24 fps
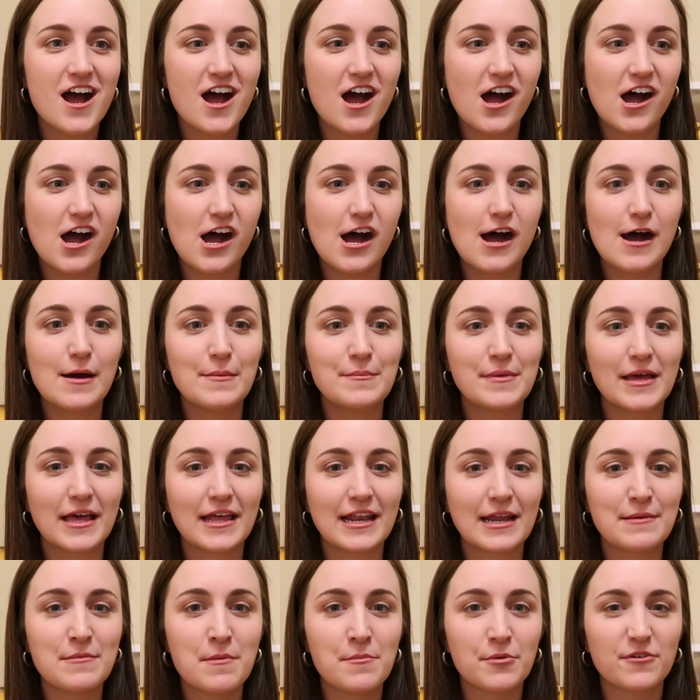And
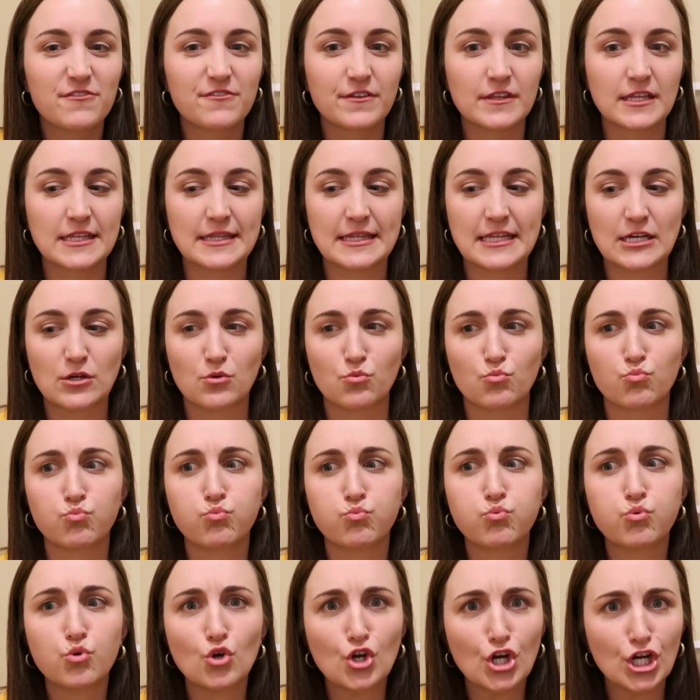I remember feeling like
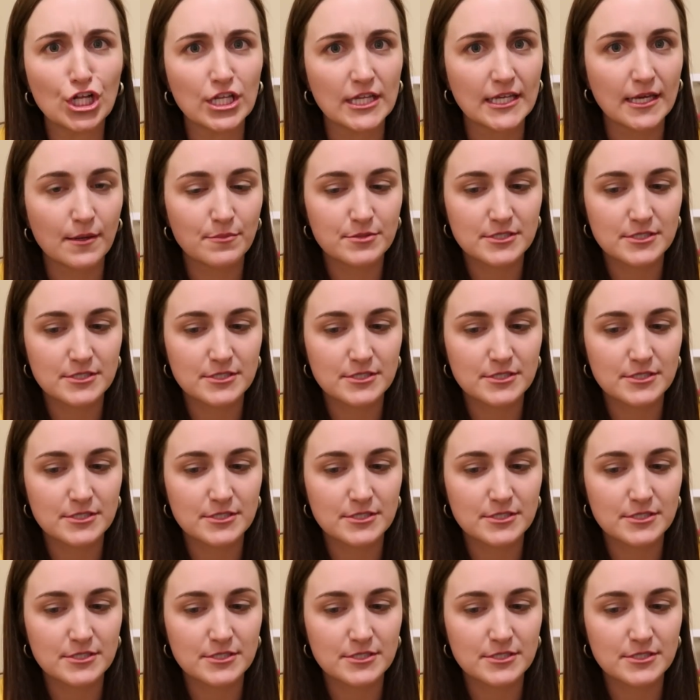really